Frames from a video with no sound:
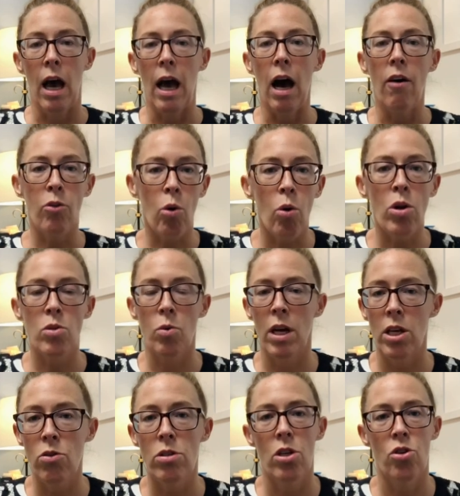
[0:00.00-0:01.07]
Of course, when I
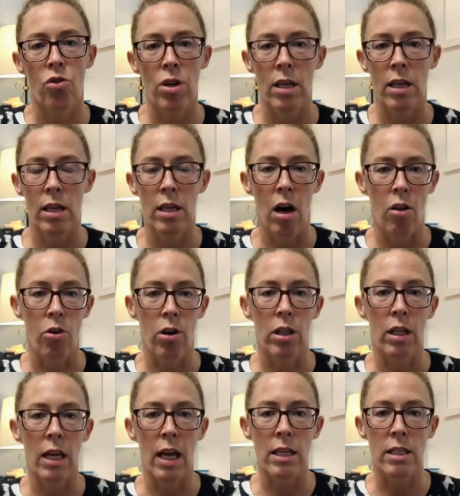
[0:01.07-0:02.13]
used to treat in other
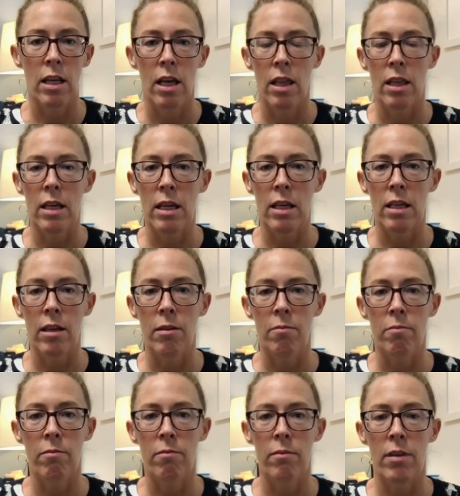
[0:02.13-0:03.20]
clinics, the
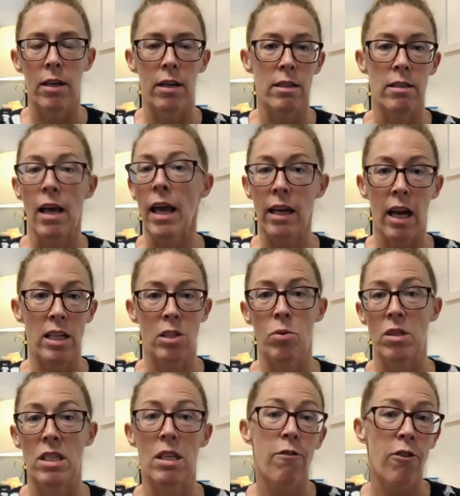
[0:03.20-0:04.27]
zeitgeist
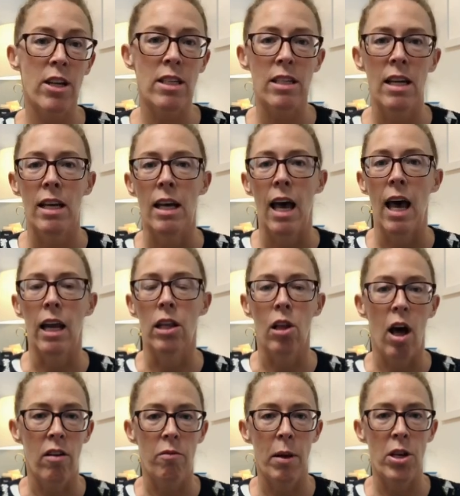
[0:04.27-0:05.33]
was different, and a
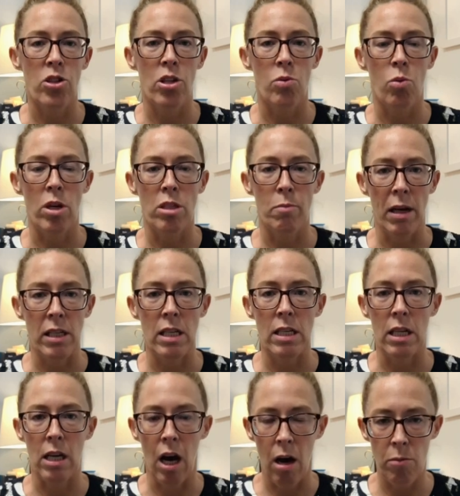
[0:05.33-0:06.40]
lot of patients were expecting to
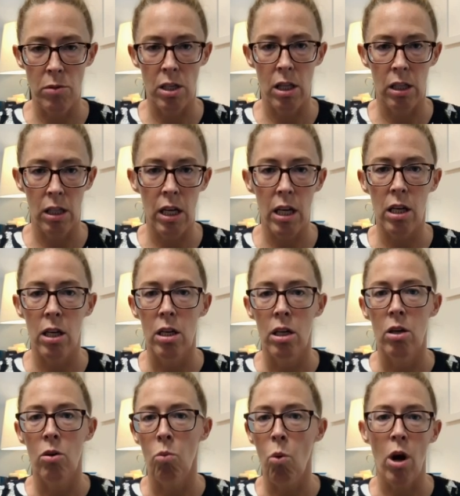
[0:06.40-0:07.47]
come to the clinic
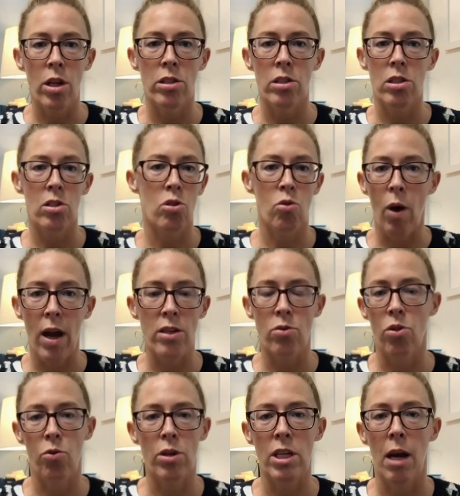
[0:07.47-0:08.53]
once, twice, or
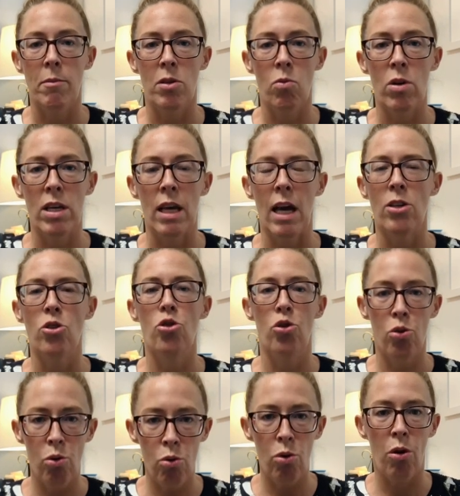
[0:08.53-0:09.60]
3 times a week and
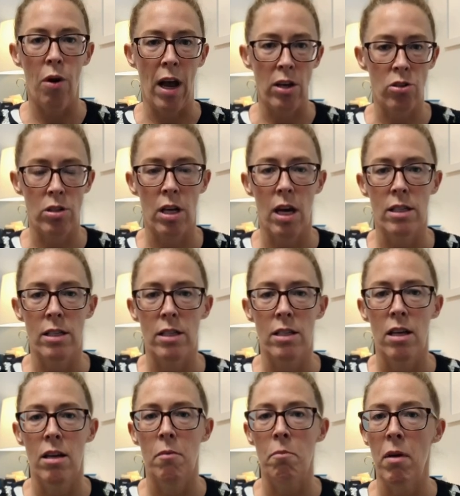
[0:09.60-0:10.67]
do their exercises,
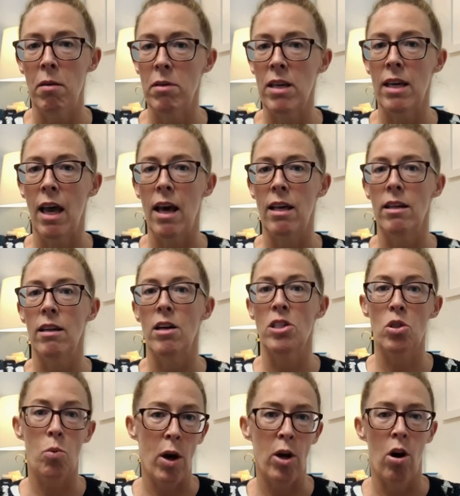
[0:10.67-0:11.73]
maybe get a
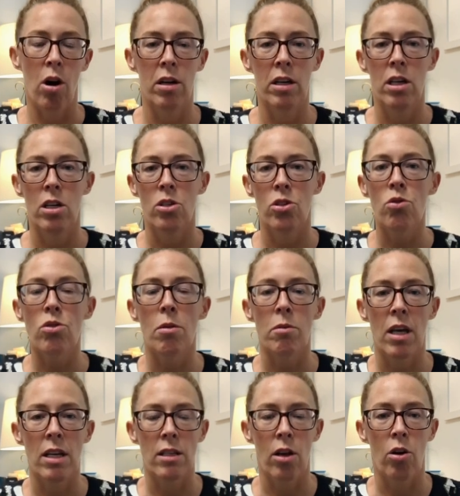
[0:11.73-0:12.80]
sweat on, do some
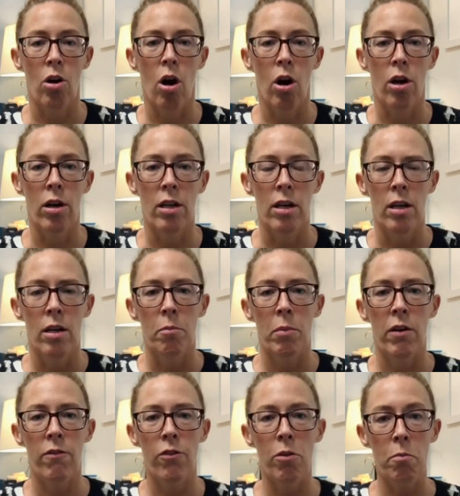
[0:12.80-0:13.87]
things that are hard.
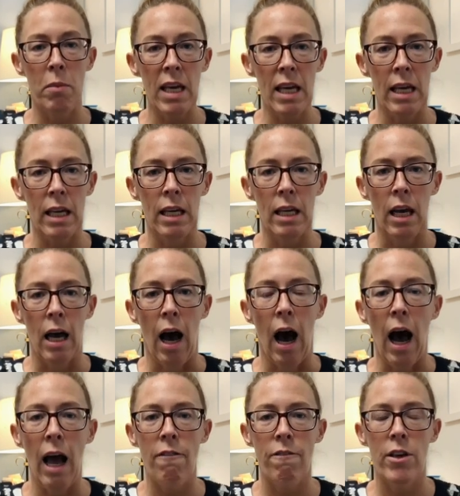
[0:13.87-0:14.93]
But for me,
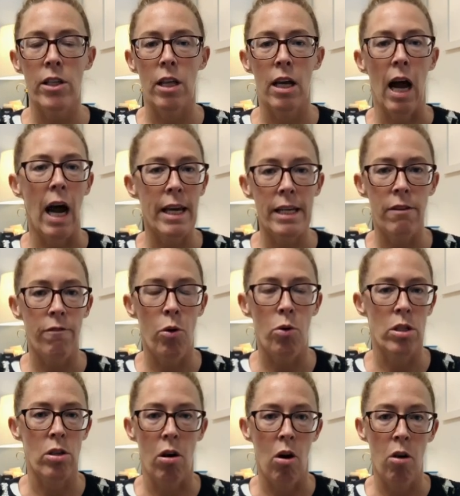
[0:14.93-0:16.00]
I feel like I need to
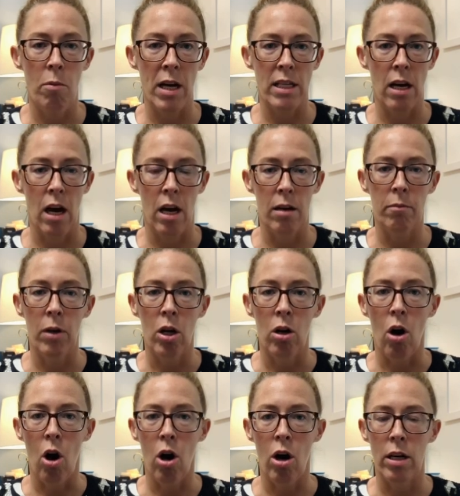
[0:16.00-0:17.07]
focus all my time
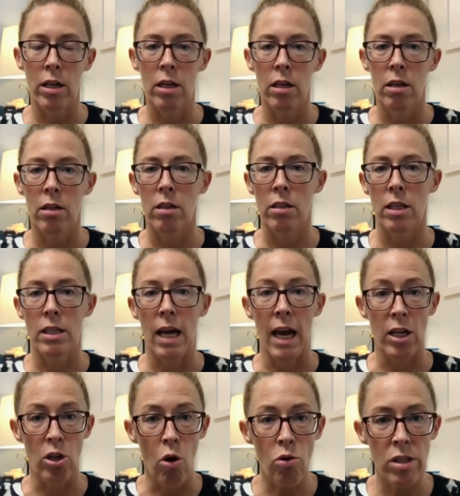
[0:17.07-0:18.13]
on the
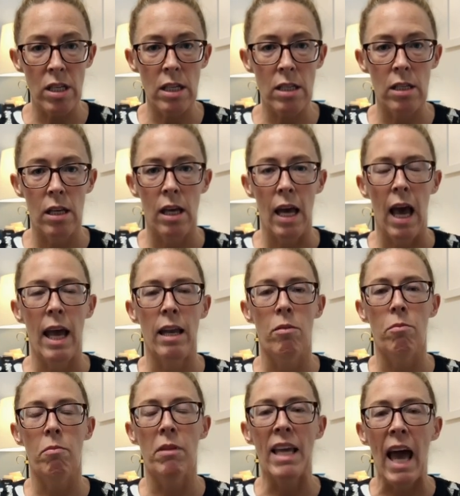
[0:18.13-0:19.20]
diagnosis and
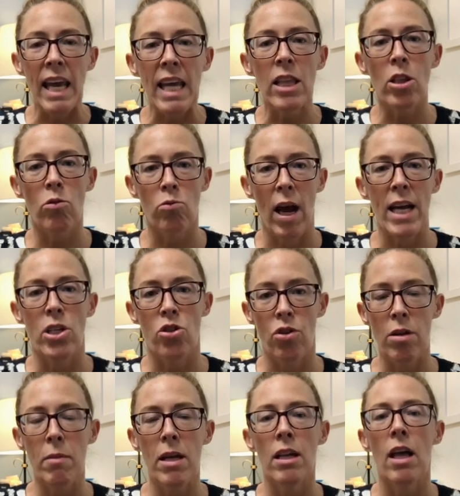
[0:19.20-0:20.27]
getting the right
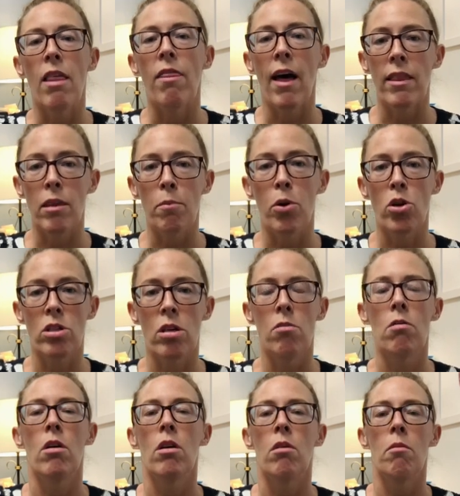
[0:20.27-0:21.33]
treatment that the person
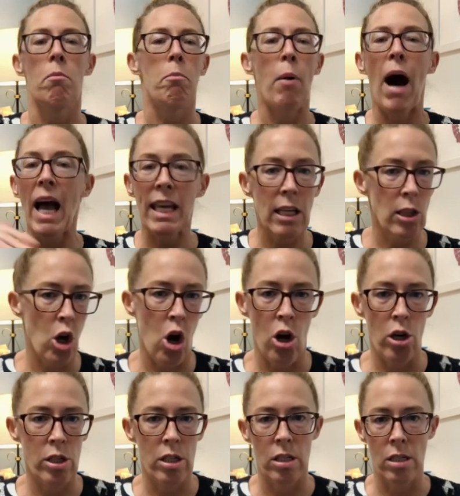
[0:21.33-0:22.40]
by and
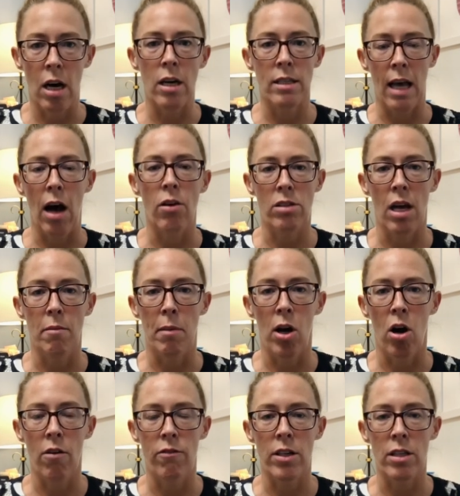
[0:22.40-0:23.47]
large does outside my
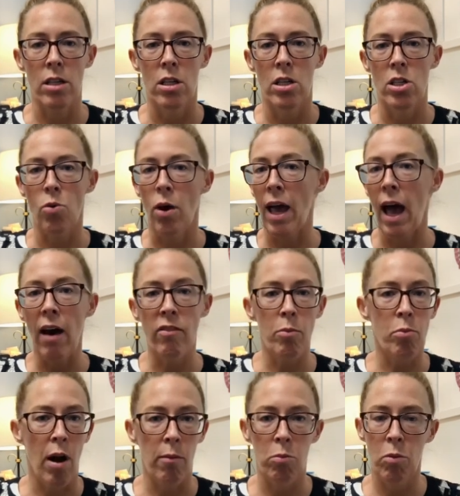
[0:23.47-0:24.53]
office. Do I have a
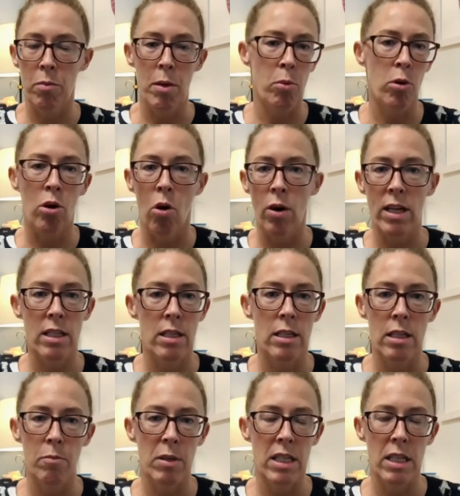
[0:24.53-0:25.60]
problem with people going to
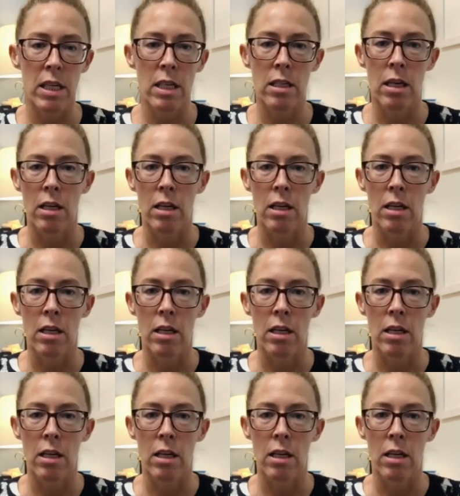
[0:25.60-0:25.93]
DPTs